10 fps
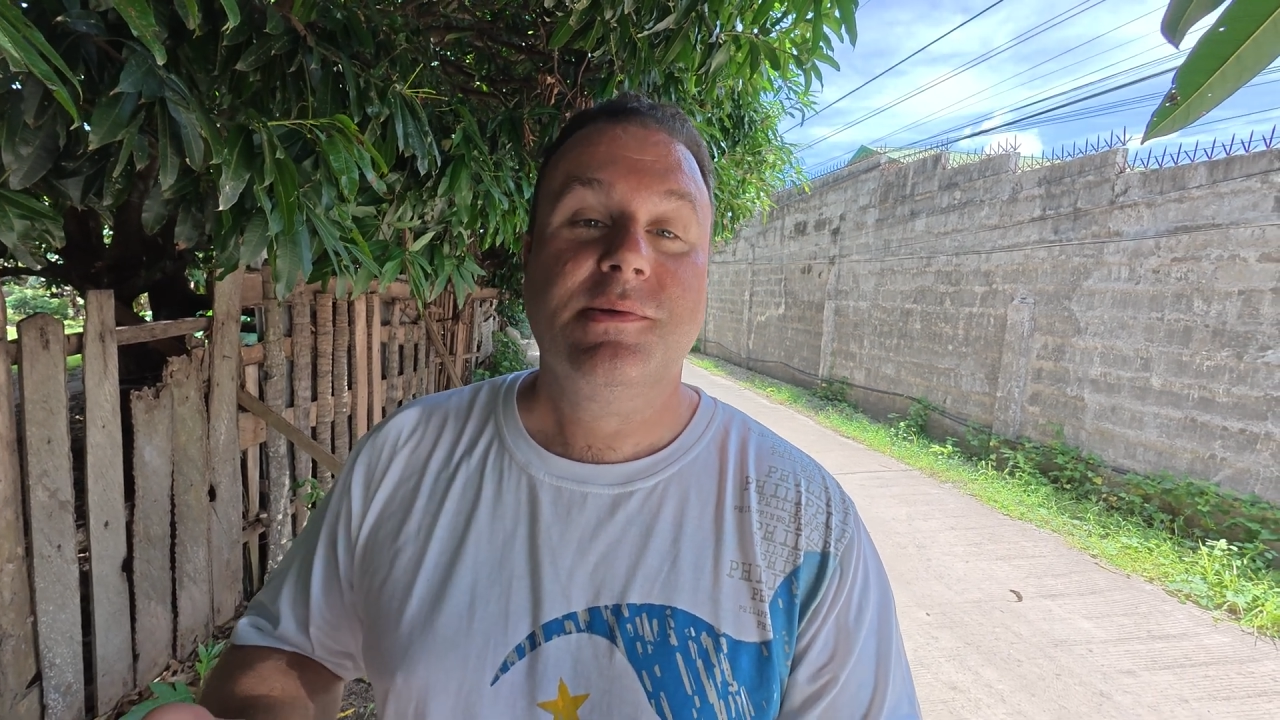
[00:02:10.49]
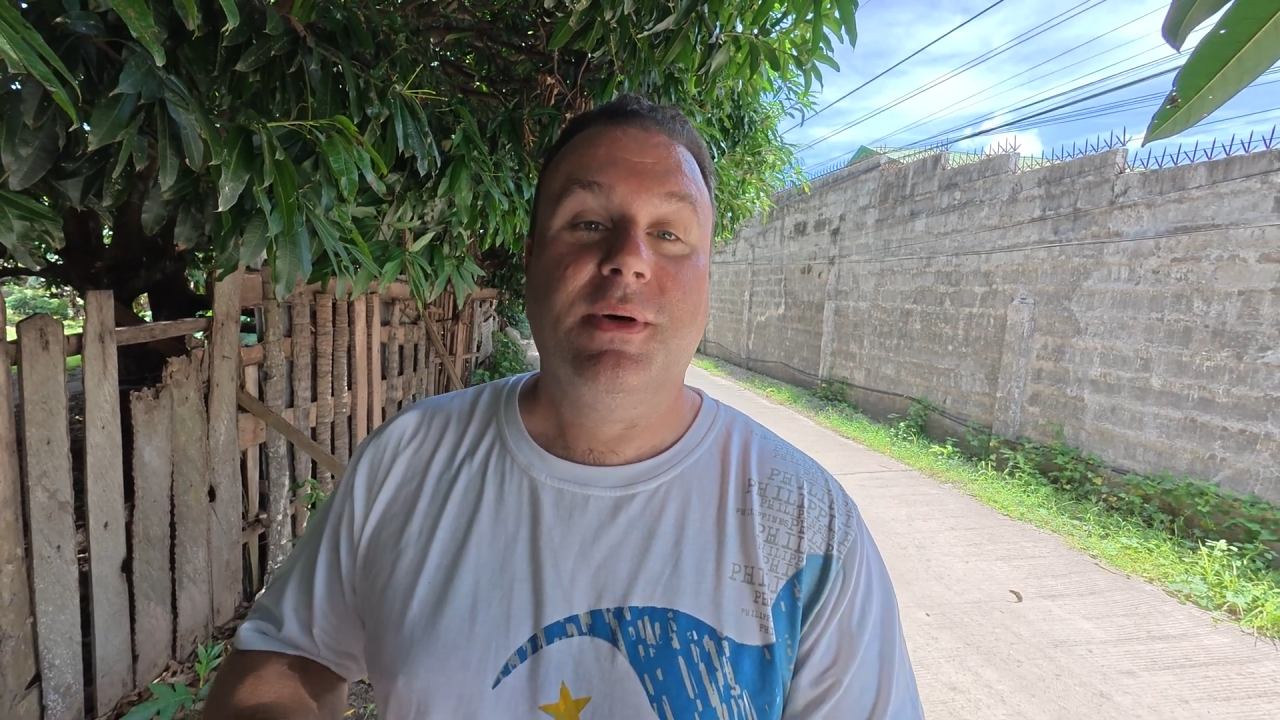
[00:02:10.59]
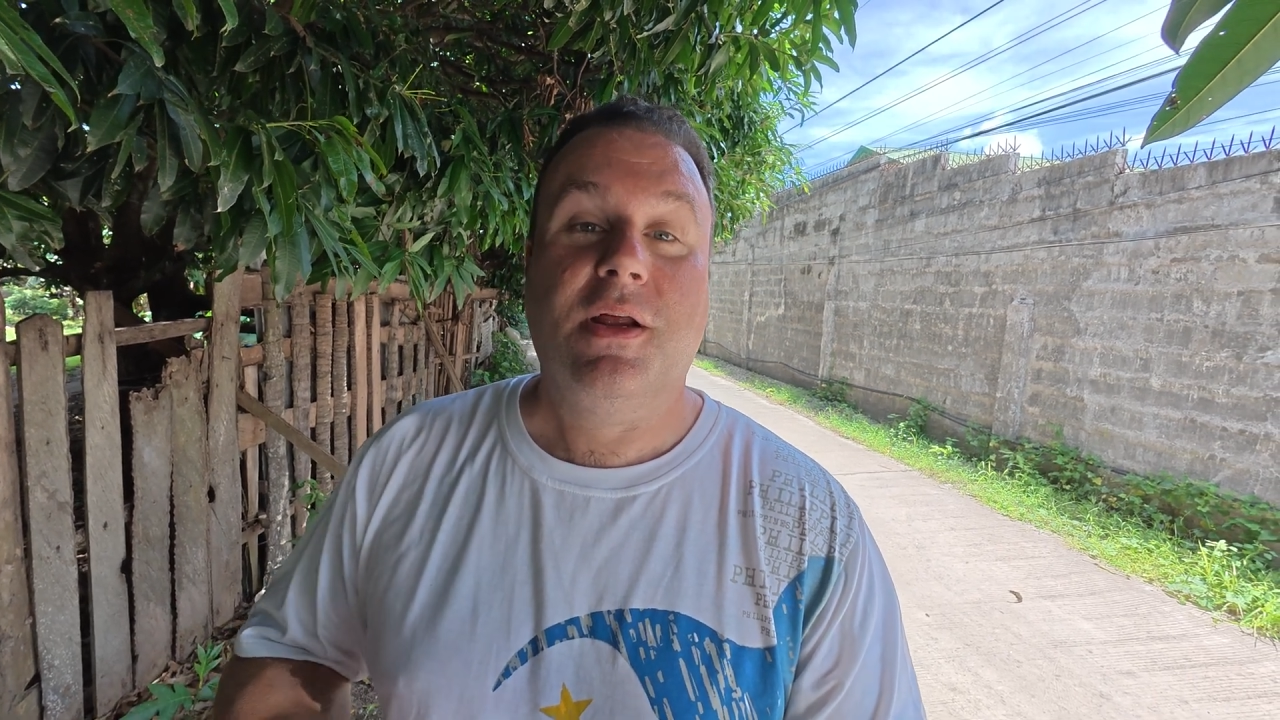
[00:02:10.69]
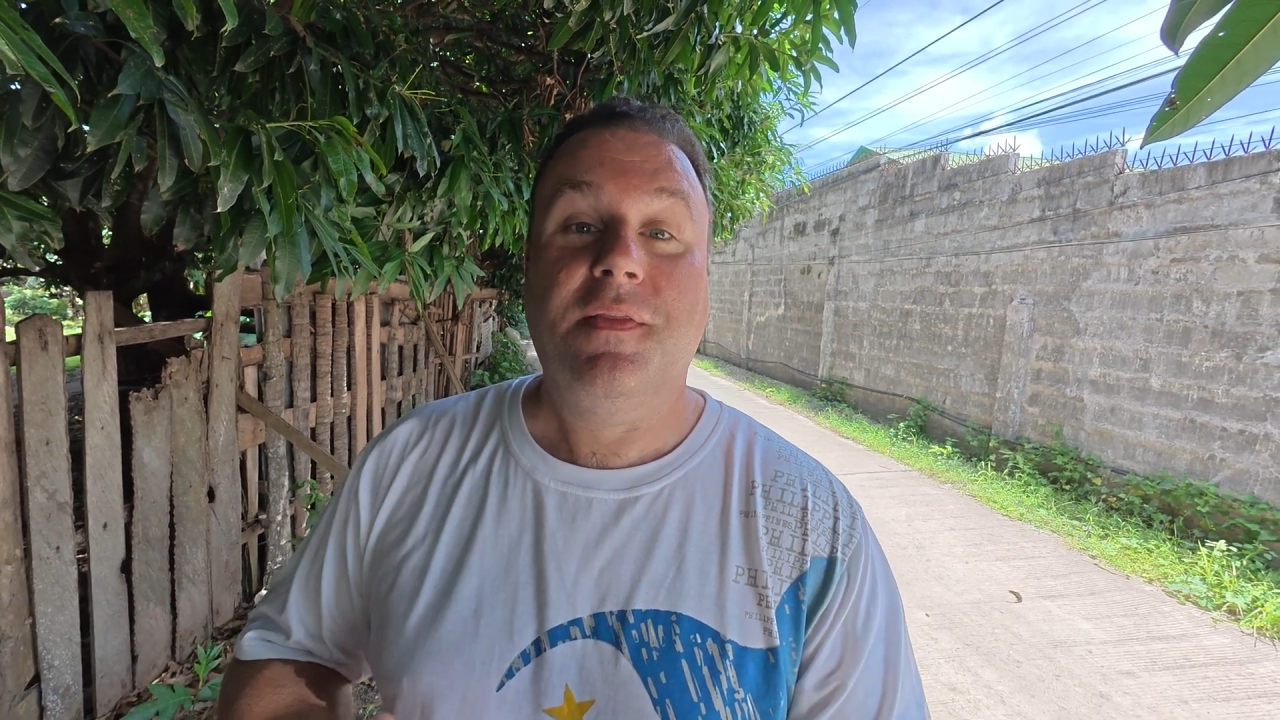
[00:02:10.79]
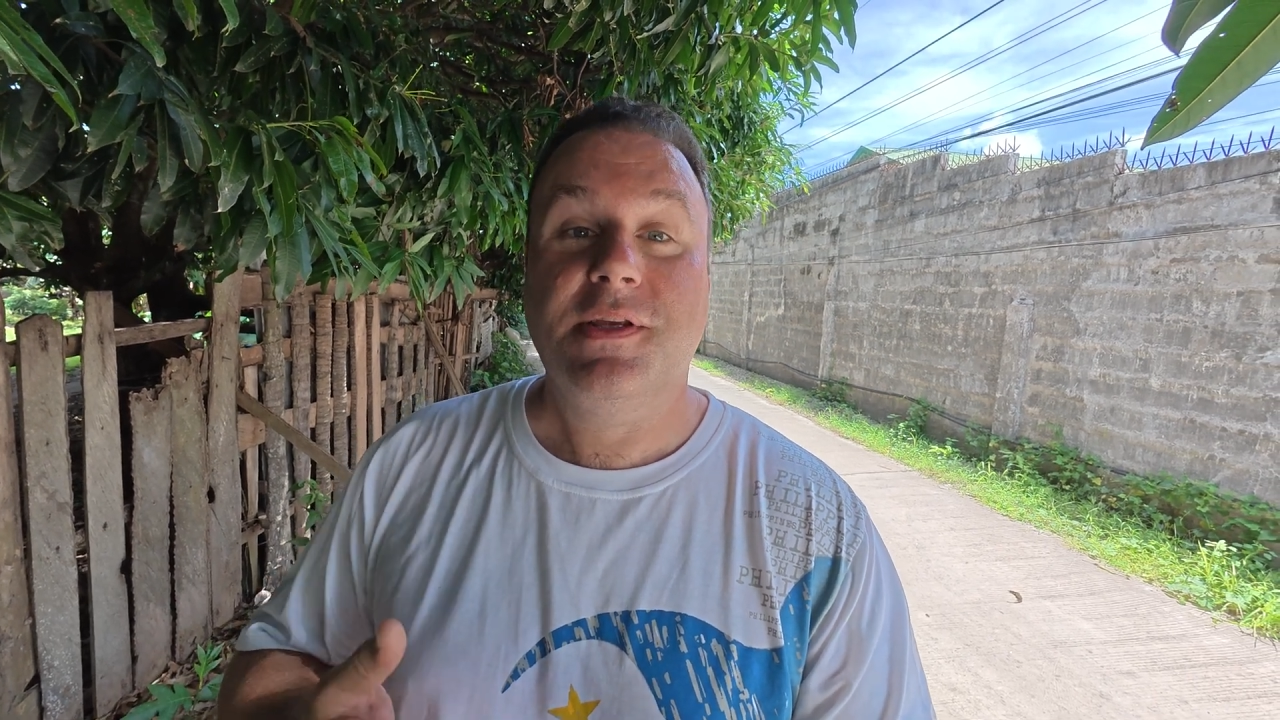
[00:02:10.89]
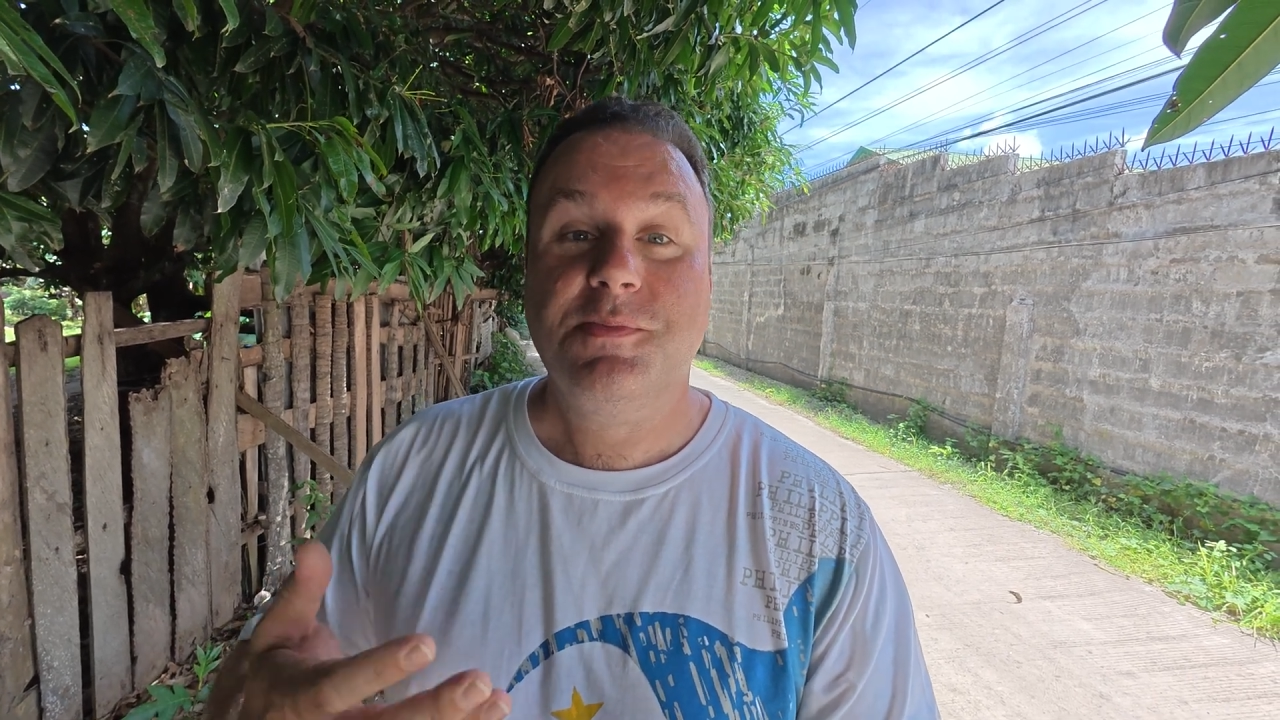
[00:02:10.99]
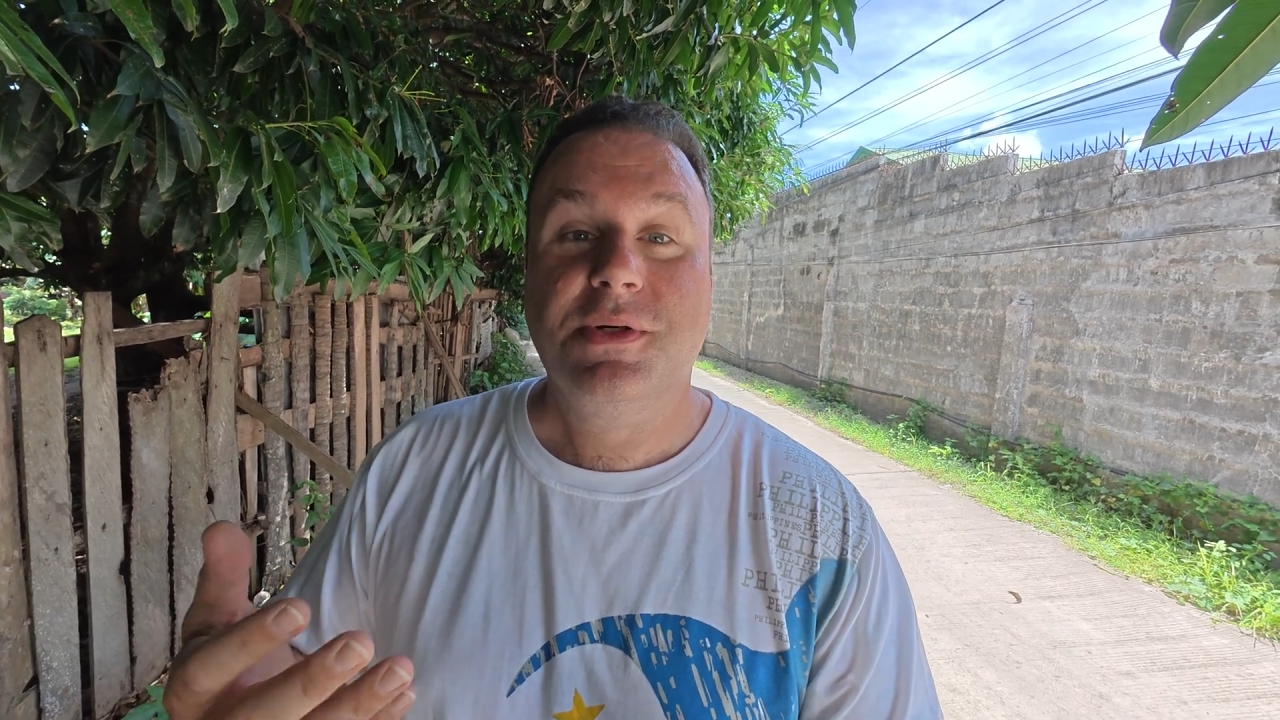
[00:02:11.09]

but on this